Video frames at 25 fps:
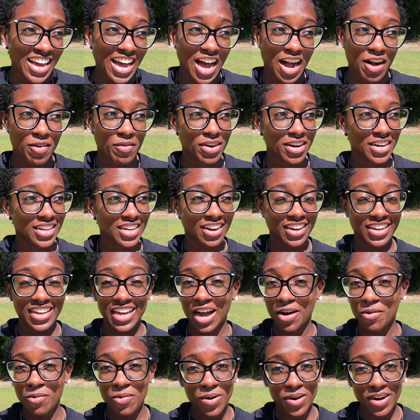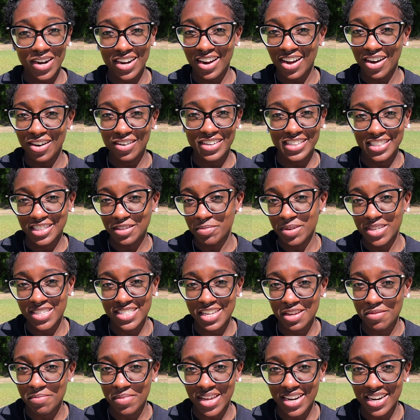I wanted it only to be
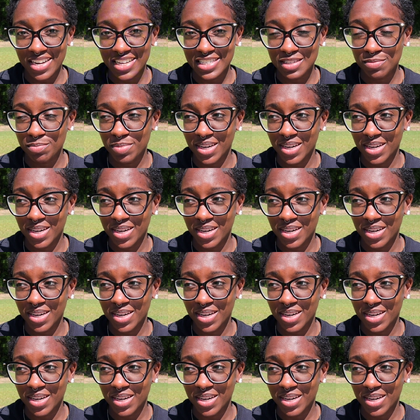10 minutes,